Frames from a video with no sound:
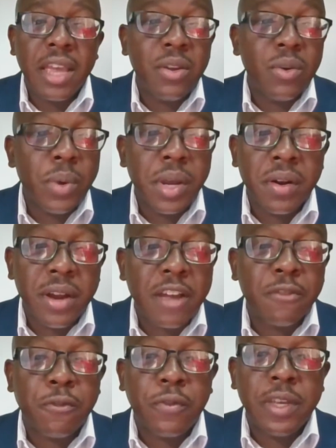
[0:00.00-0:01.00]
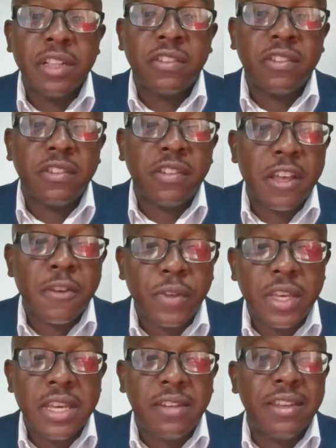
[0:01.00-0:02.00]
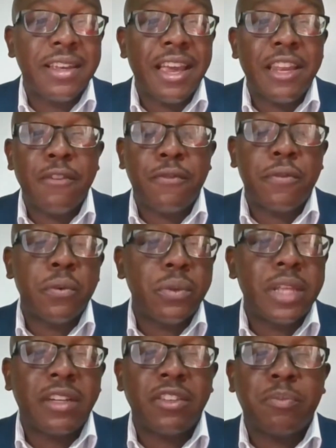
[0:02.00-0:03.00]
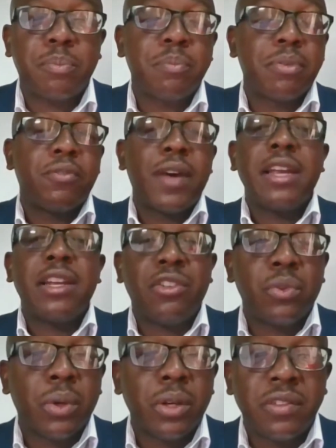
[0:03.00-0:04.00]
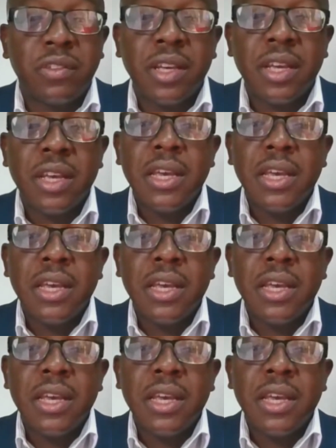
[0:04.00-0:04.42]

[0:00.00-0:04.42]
anywhere and feel safe eating any food that is provided to us.